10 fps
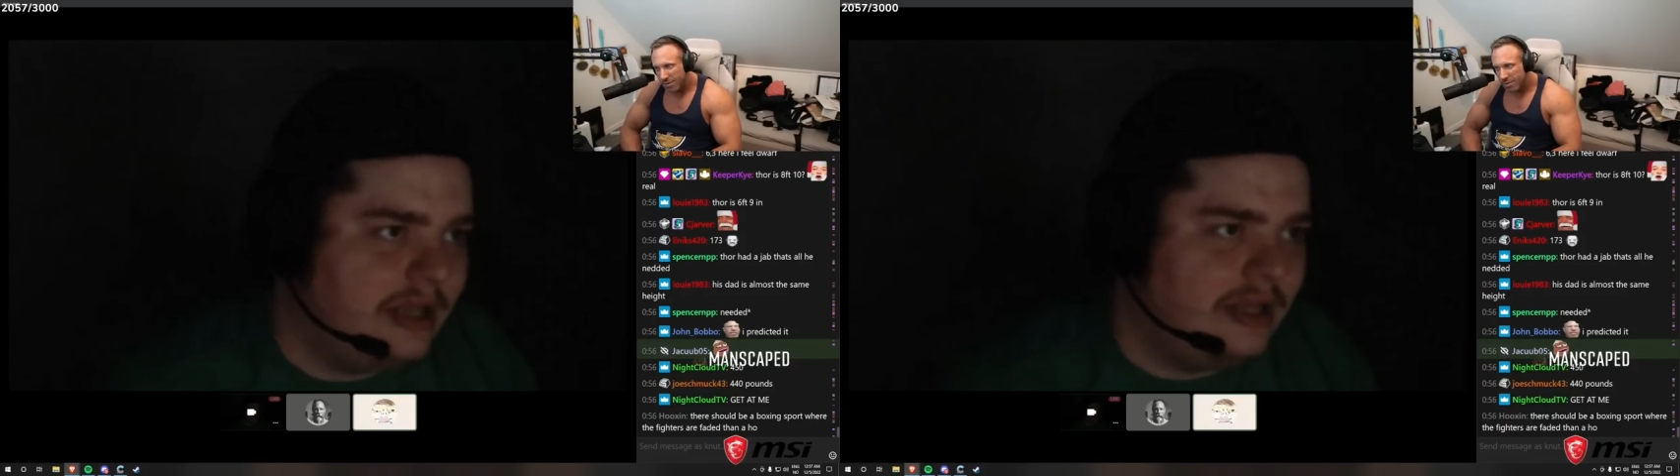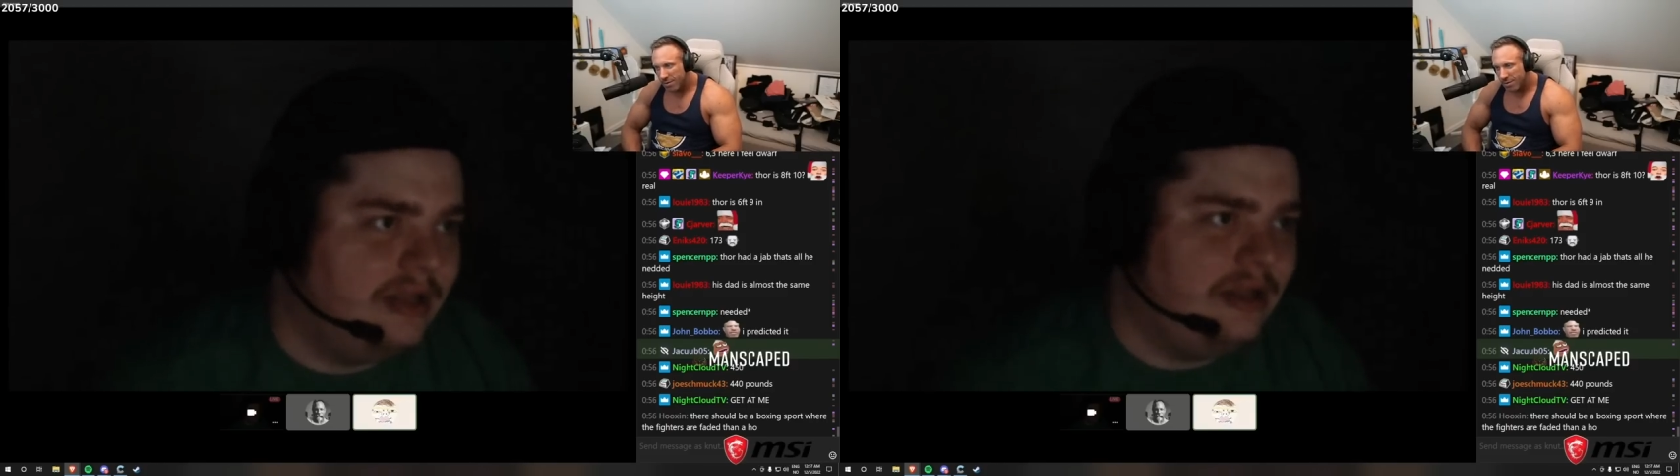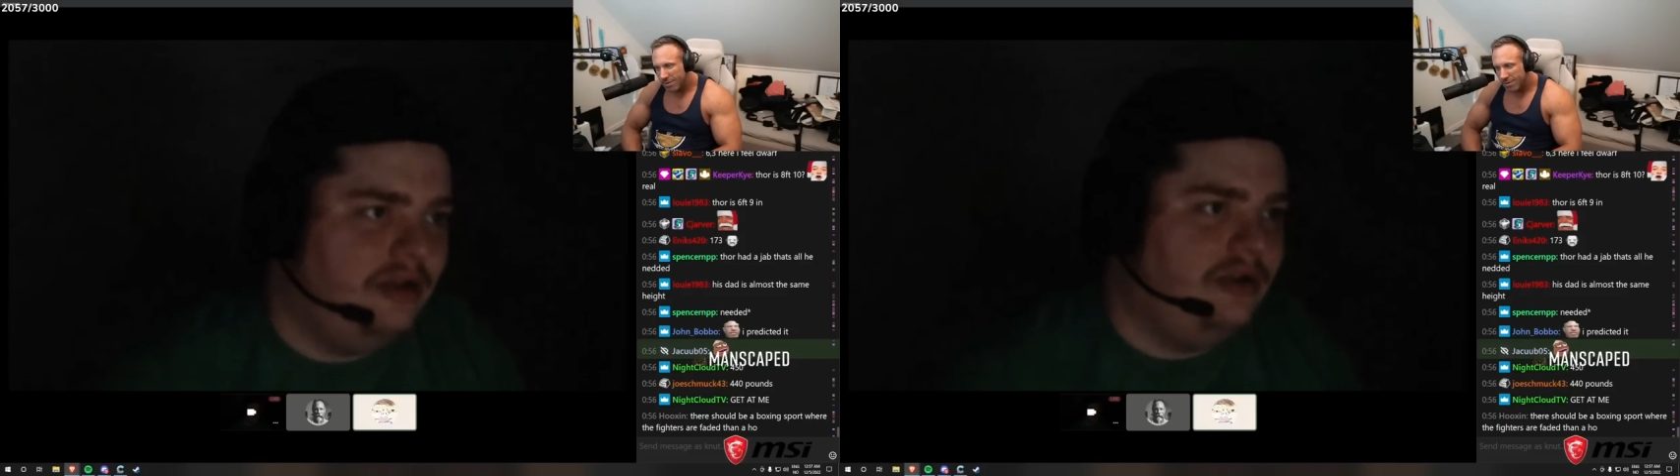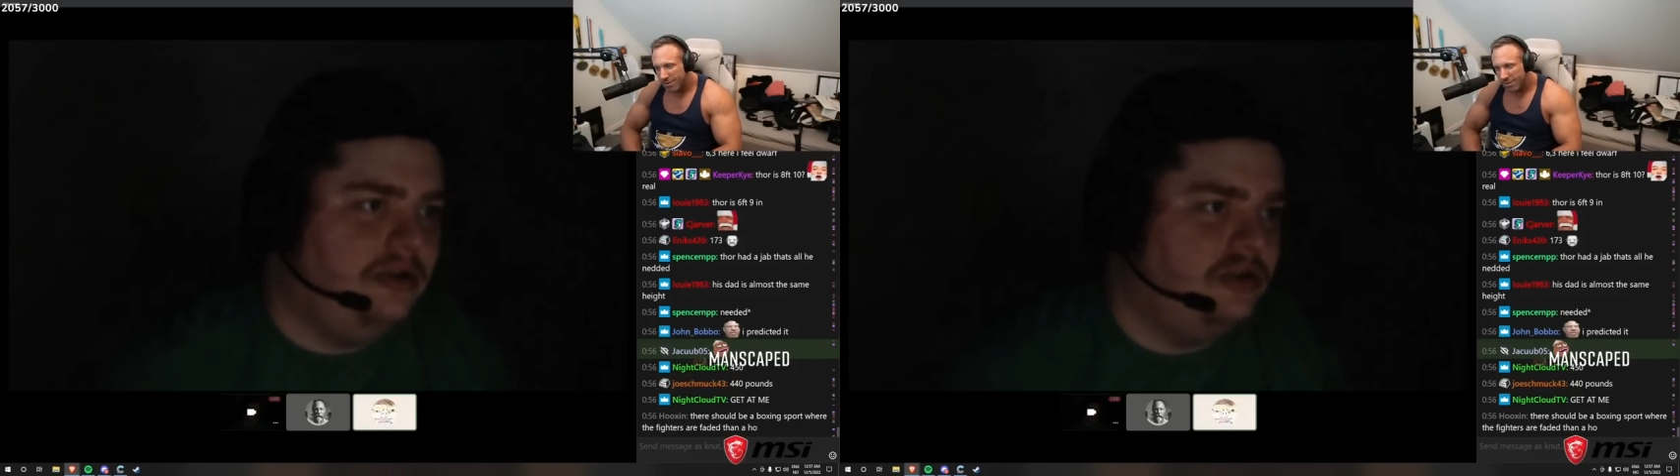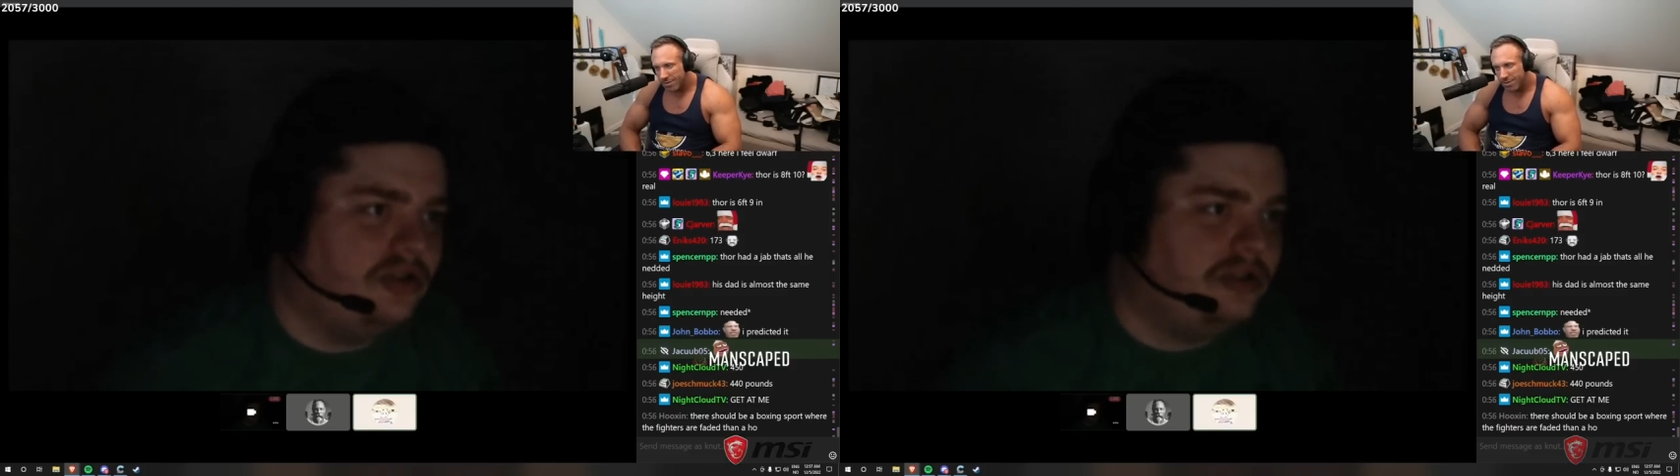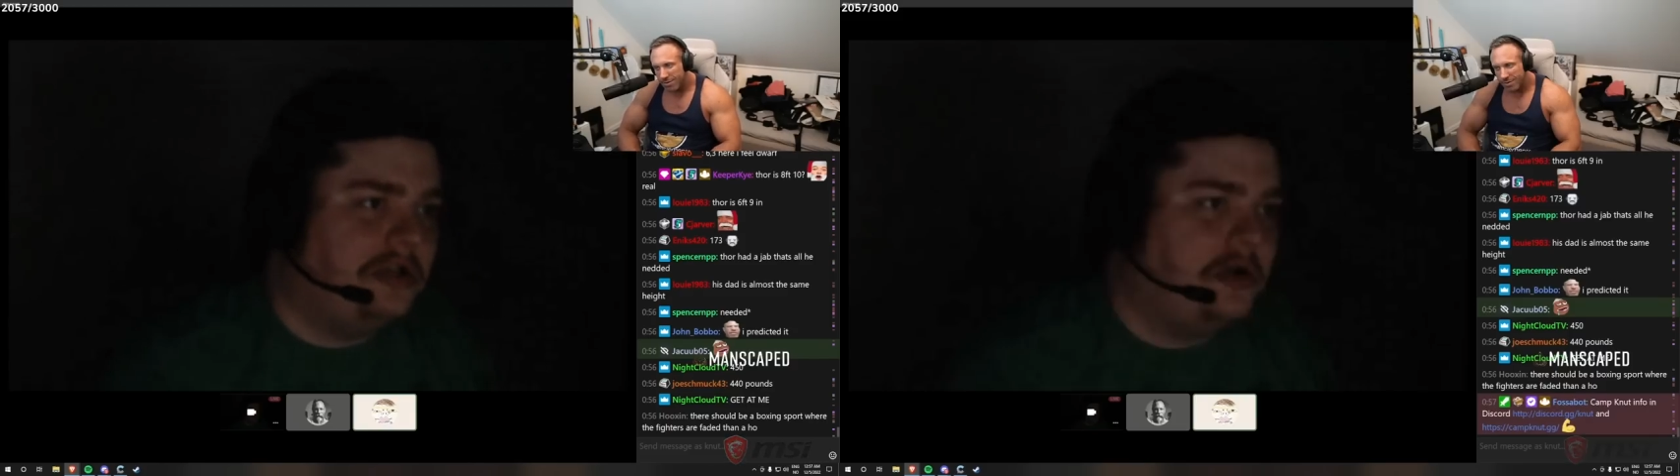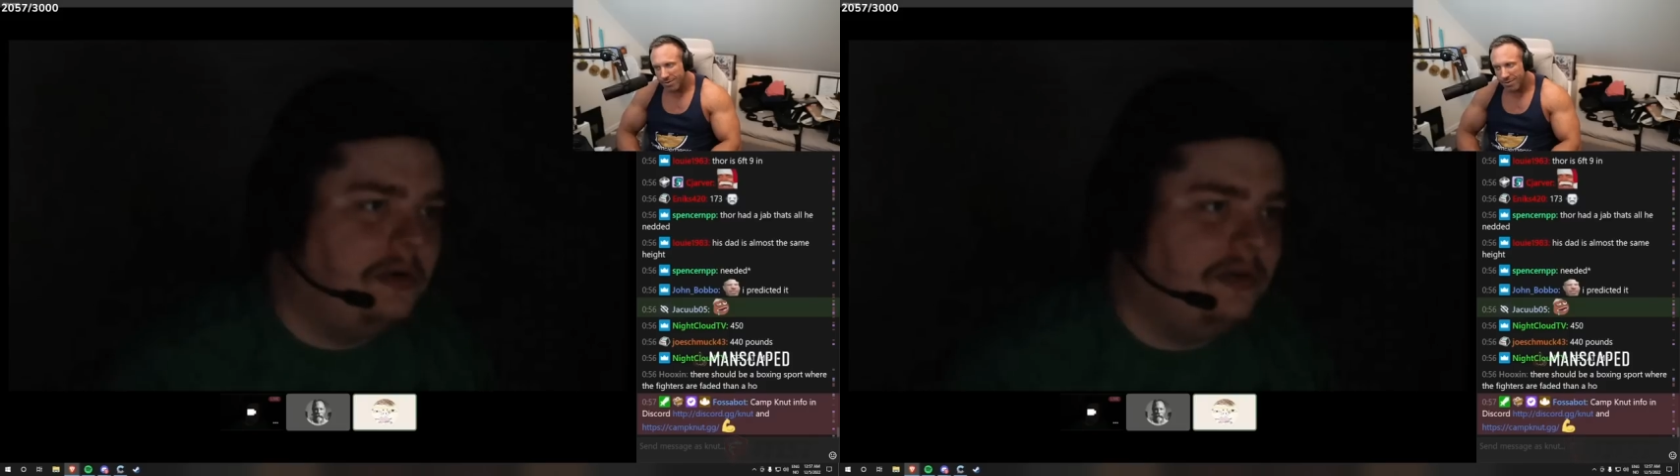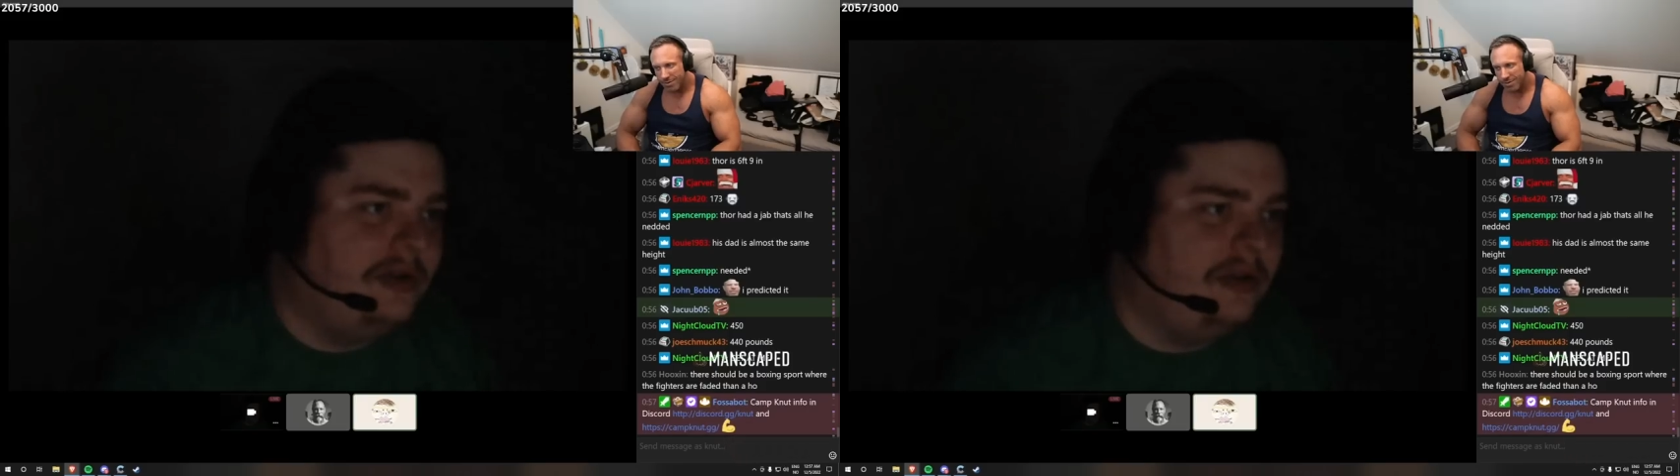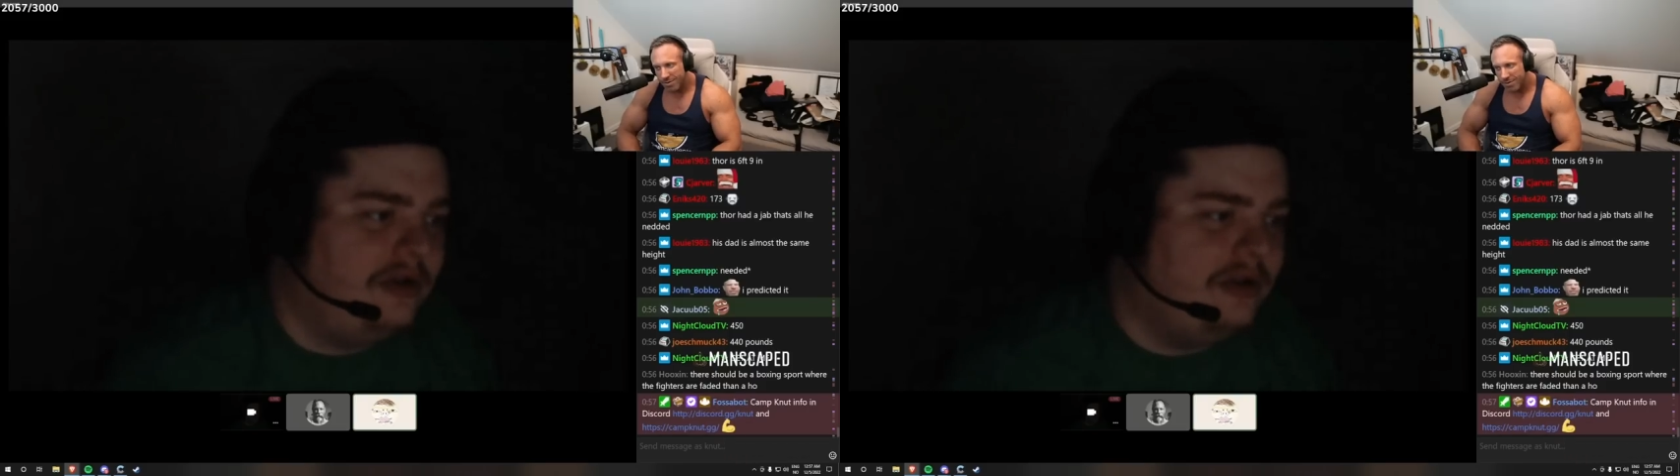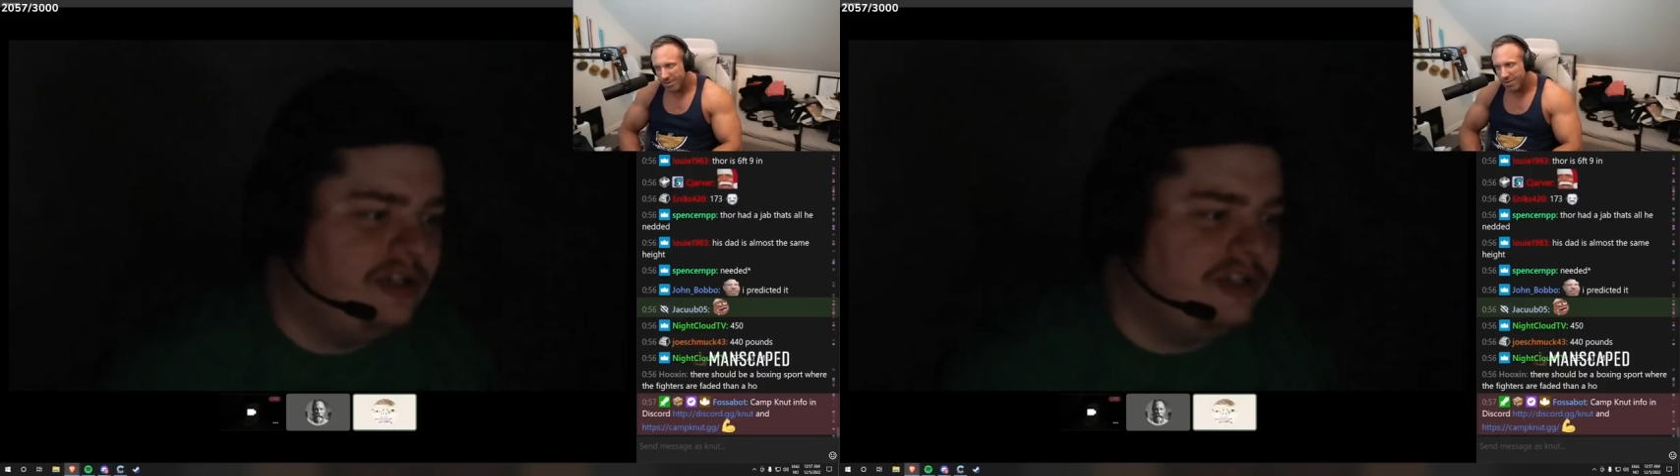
Like, they're literally